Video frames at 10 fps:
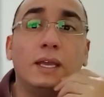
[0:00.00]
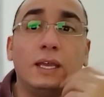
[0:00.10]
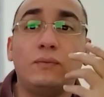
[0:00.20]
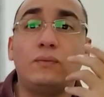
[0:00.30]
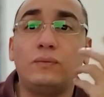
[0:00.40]

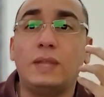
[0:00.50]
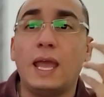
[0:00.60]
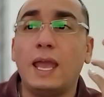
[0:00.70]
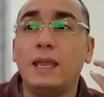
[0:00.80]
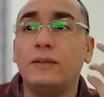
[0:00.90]
if
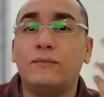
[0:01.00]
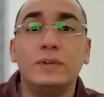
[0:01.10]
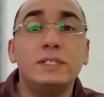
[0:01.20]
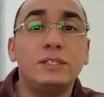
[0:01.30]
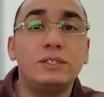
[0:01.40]
they
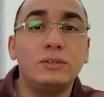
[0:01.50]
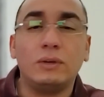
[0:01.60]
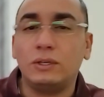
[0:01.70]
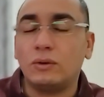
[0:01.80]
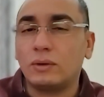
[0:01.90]
visit
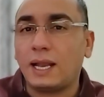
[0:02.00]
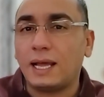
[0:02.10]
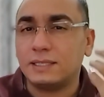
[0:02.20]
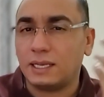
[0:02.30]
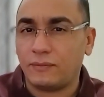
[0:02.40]
you in your
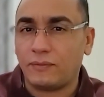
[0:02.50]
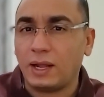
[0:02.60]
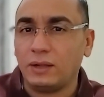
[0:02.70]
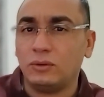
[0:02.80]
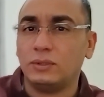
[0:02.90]
class and they
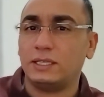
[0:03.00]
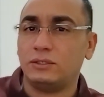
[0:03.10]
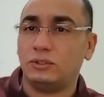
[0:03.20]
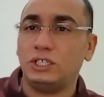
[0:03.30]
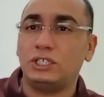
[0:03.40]
find you
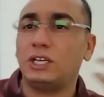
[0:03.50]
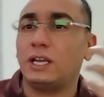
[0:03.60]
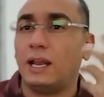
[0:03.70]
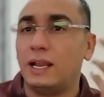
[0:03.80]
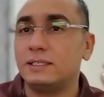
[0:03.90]
that you're
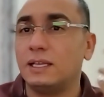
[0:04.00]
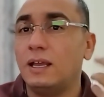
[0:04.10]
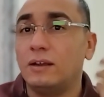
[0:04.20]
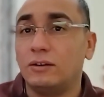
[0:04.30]
teaching a lesson